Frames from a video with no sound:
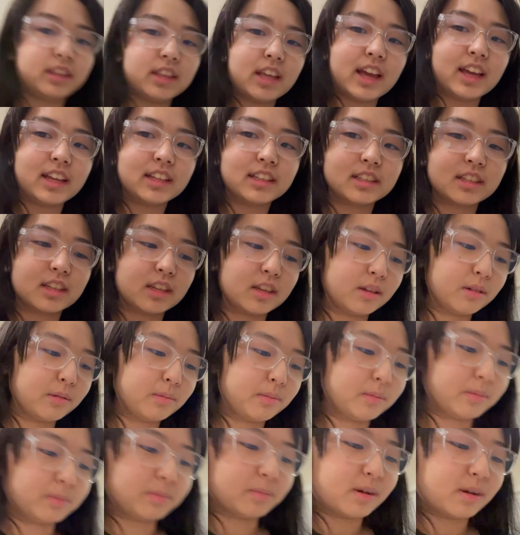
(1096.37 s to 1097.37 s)
the ice
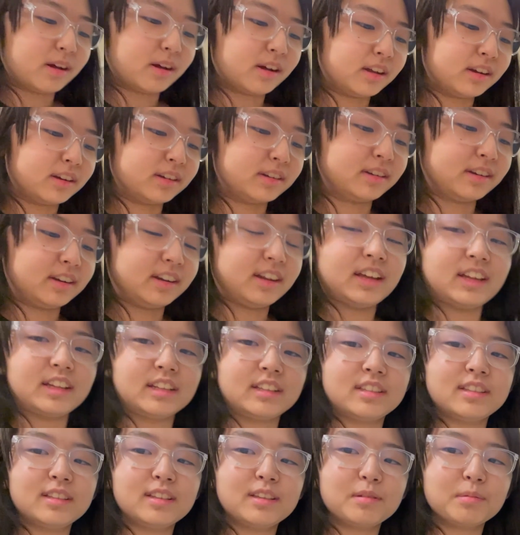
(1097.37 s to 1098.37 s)
cube on a
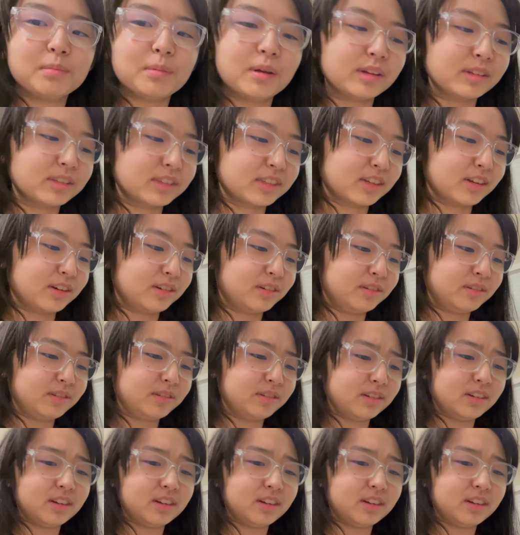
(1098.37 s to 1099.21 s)
small stove,